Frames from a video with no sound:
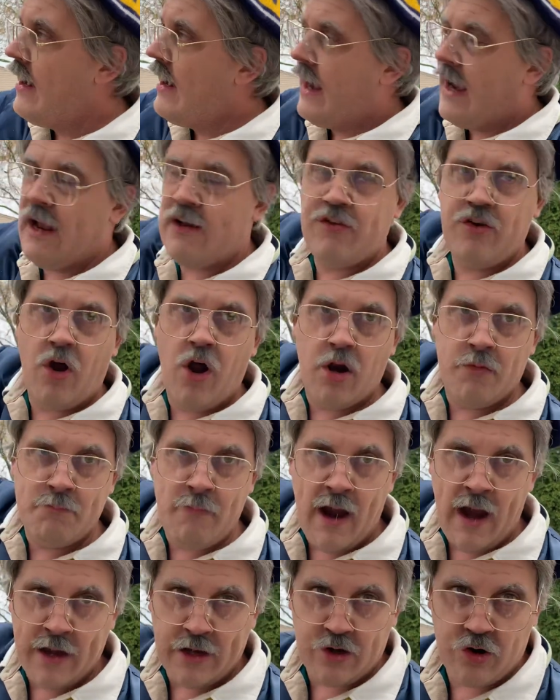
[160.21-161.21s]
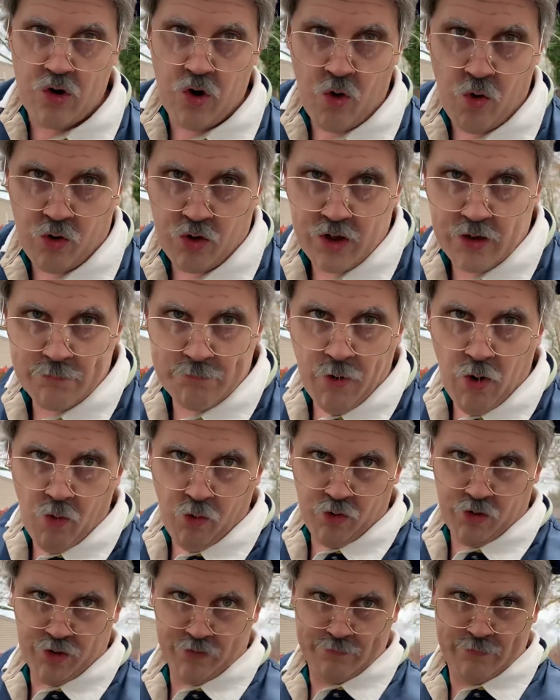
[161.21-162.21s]
It's on my cork
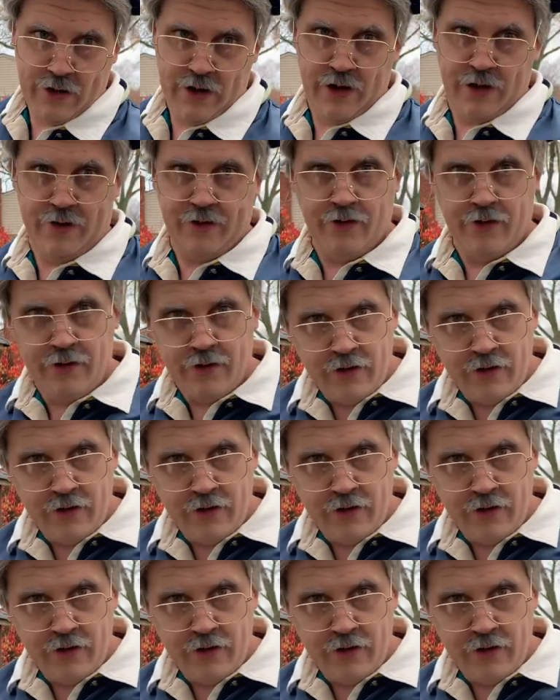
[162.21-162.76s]
board, bud.